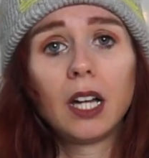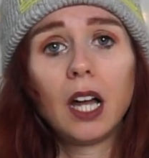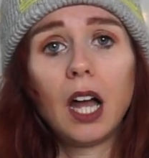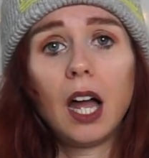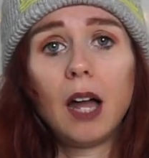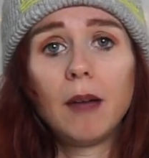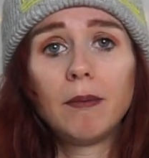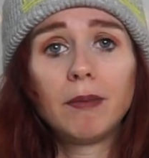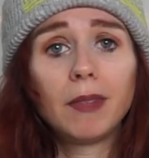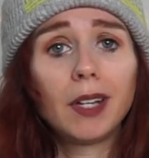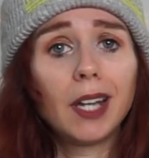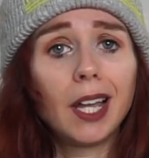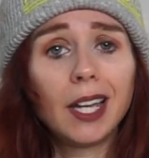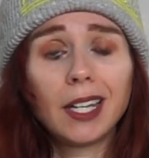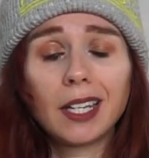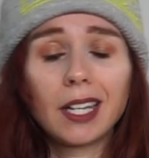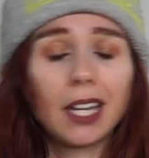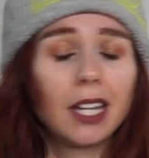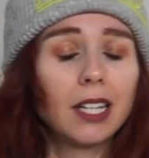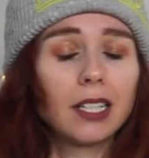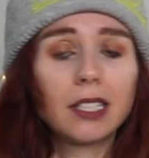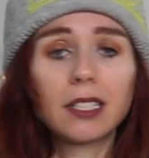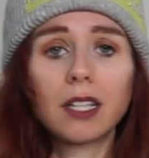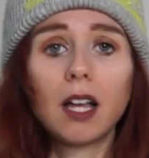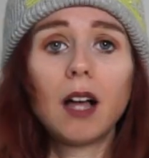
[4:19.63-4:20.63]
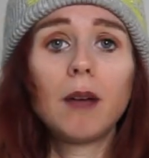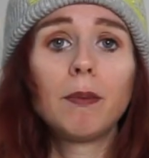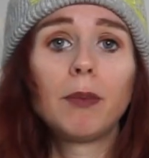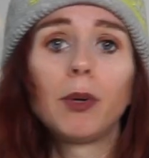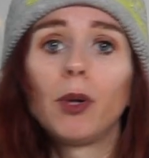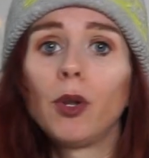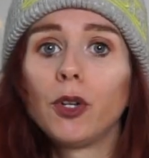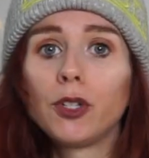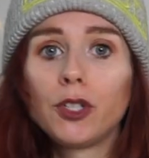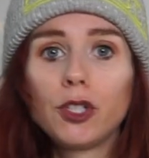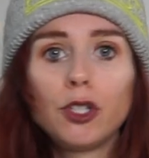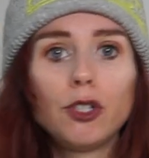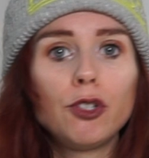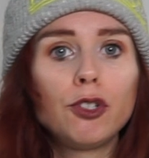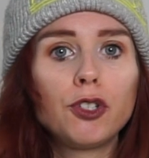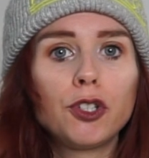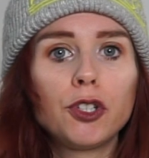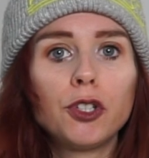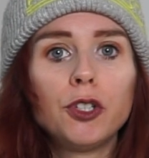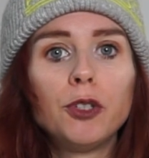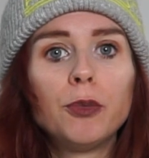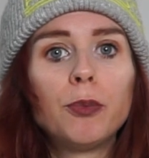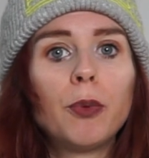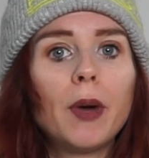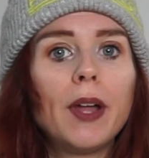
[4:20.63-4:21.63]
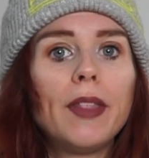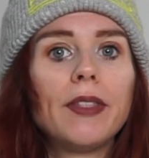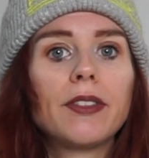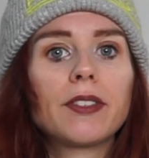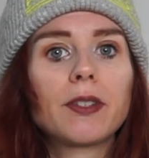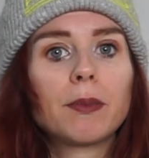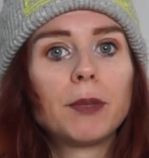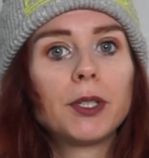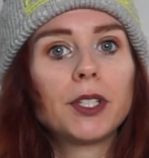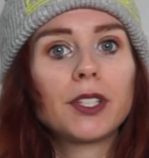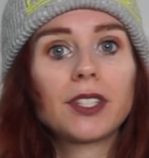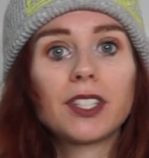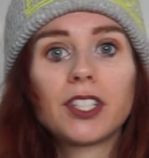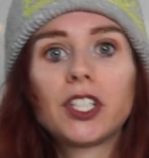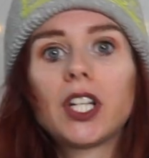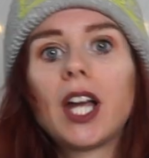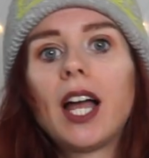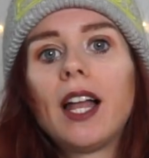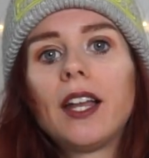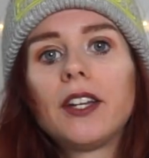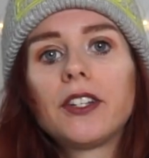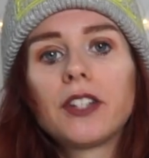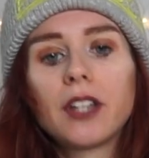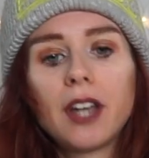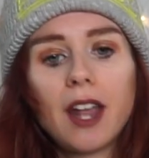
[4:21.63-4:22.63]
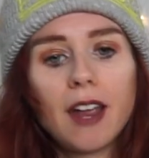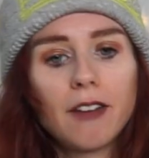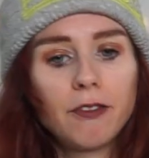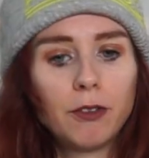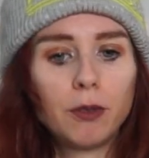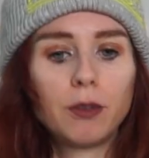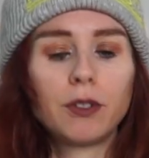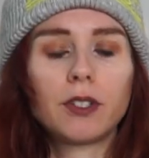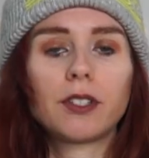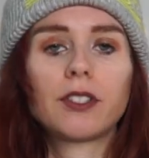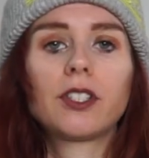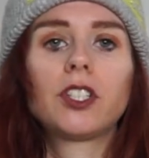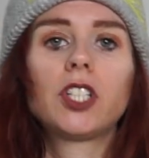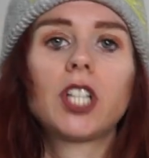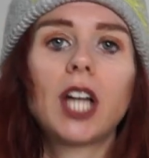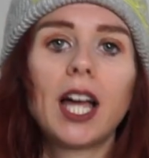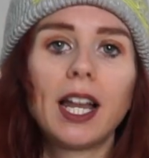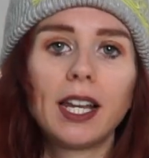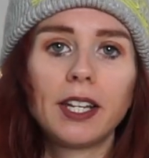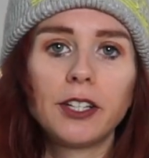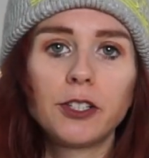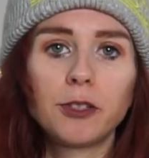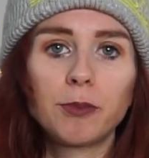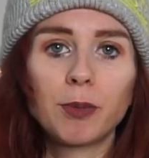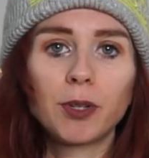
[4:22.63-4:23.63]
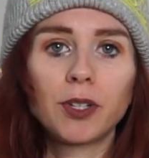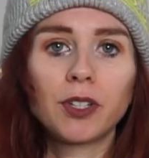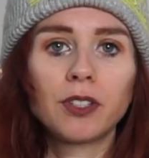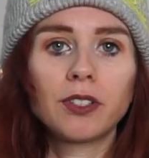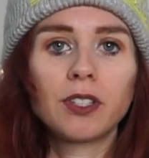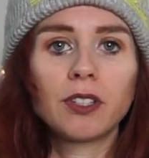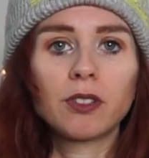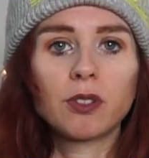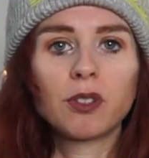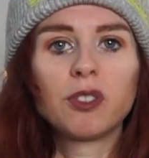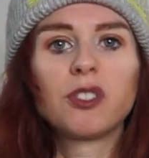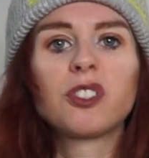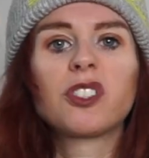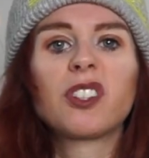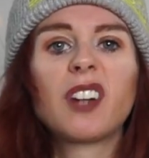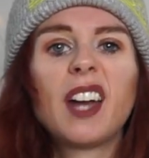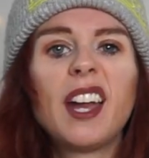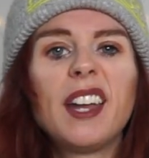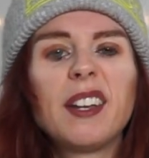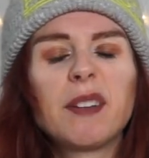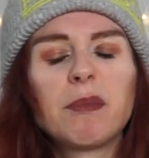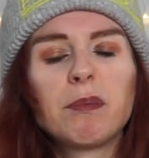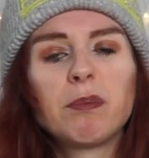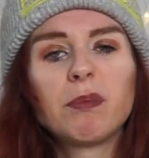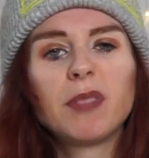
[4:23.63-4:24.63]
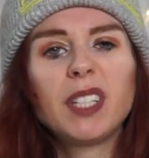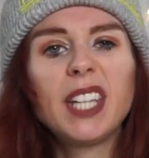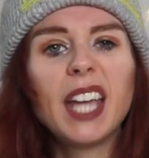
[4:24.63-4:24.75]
Like an example on YouTube, when someone does a challenge and everyone does a challenge because it's on trend.